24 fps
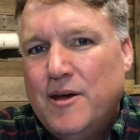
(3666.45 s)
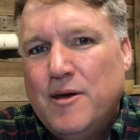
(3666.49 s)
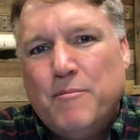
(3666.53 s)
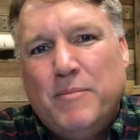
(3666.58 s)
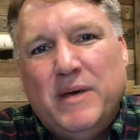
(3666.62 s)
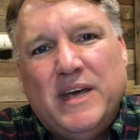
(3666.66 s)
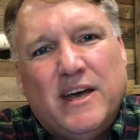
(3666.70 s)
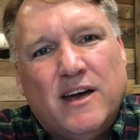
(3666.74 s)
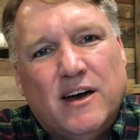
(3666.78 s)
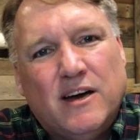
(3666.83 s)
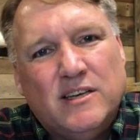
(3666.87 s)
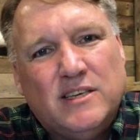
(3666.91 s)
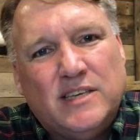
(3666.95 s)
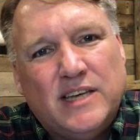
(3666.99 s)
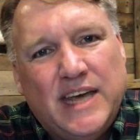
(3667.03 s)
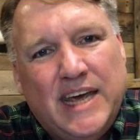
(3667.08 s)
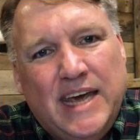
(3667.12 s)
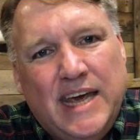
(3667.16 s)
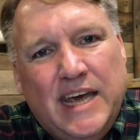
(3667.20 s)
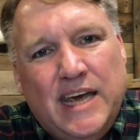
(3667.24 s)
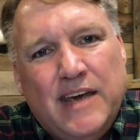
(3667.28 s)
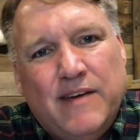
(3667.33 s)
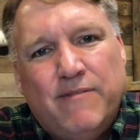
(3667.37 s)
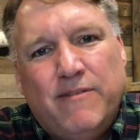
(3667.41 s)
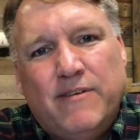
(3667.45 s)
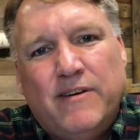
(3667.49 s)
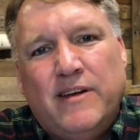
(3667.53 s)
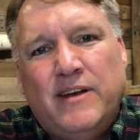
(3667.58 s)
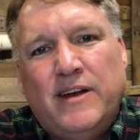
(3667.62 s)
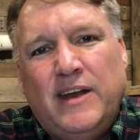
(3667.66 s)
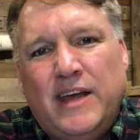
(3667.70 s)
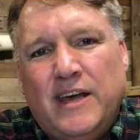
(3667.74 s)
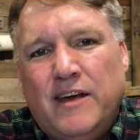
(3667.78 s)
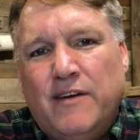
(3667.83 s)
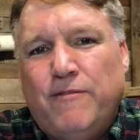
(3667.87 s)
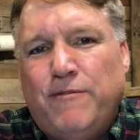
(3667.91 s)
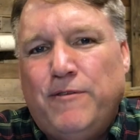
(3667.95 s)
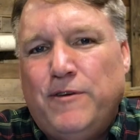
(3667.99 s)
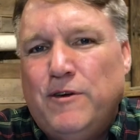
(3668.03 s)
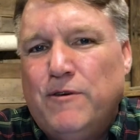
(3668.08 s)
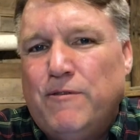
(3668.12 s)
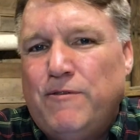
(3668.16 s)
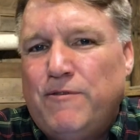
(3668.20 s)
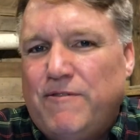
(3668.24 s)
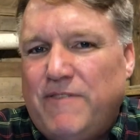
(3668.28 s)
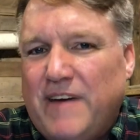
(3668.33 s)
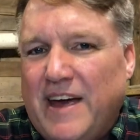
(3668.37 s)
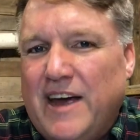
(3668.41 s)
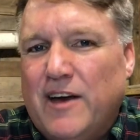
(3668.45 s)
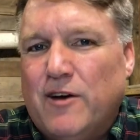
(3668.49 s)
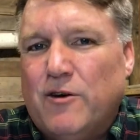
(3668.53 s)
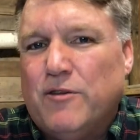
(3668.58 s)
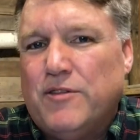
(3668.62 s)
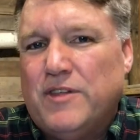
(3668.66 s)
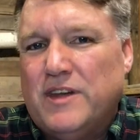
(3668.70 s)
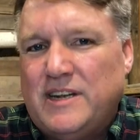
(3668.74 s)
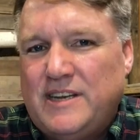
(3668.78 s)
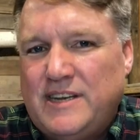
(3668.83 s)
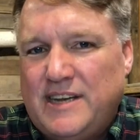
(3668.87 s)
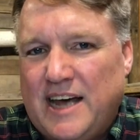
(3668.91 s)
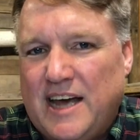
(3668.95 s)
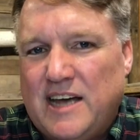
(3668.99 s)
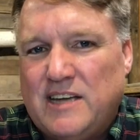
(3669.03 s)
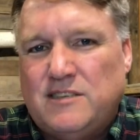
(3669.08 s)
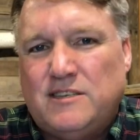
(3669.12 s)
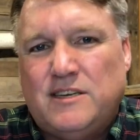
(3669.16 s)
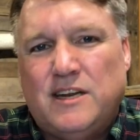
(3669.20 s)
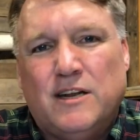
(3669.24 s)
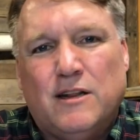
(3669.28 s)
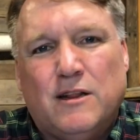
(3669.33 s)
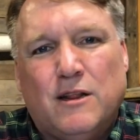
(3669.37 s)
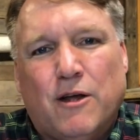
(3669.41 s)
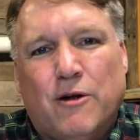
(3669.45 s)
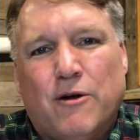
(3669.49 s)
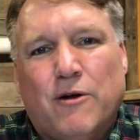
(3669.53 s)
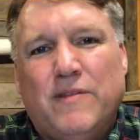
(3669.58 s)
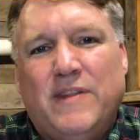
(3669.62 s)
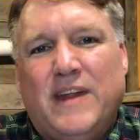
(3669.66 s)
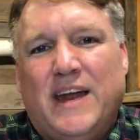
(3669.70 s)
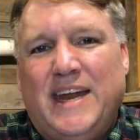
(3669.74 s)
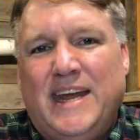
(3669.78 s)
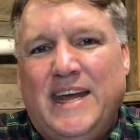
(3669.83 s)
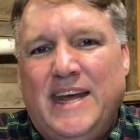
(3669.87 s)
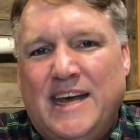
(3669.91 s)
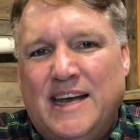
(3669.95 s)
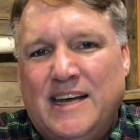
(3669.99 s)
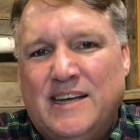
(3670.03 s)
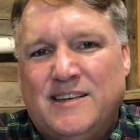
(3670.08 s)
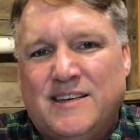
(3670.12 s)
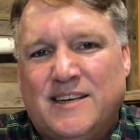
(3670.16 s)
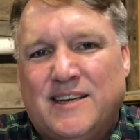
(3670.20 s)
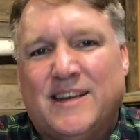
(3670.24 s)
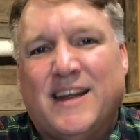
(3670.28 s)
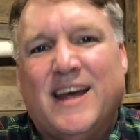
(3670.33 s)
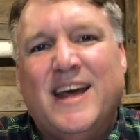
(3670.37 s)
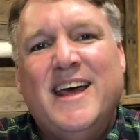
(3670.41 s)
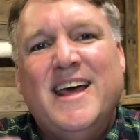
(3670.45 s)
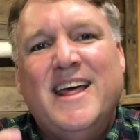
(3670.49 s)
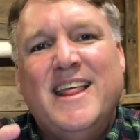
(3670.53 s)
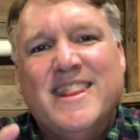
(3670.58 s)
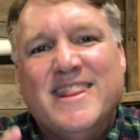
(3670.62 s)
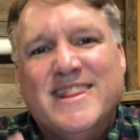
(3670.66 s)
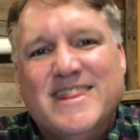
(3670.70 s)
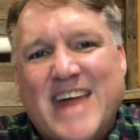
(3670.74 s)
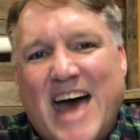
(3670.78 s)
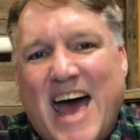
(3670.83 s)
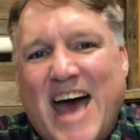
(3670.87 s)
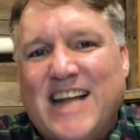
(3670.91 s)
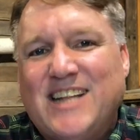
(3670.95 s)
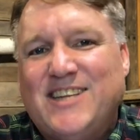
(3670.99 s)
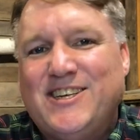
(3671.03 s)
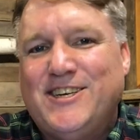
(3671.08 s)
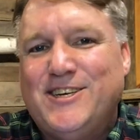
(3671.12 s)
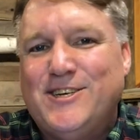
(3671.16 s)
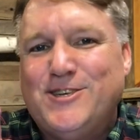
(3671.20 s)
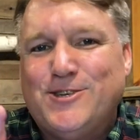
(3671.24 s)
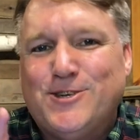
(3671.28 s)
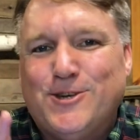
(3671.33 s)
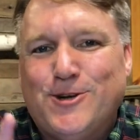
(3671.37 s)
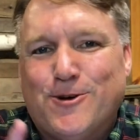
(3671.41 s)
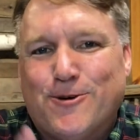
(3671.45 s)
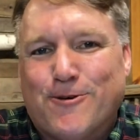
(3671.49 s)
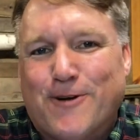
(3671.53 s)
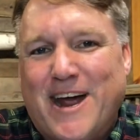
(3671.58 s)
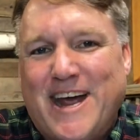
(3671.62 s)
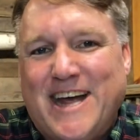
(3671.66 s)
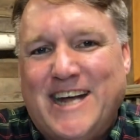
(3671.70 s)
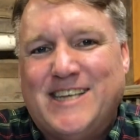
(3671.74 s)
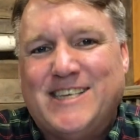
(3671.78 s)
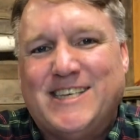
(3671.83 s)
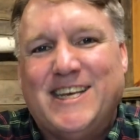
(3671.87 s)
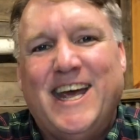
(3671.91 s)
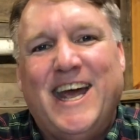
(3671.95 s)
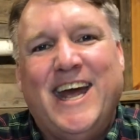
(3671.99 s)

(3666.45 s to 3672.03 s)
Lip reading: Because even if you fail the test and learn that he isn't, that's his grace.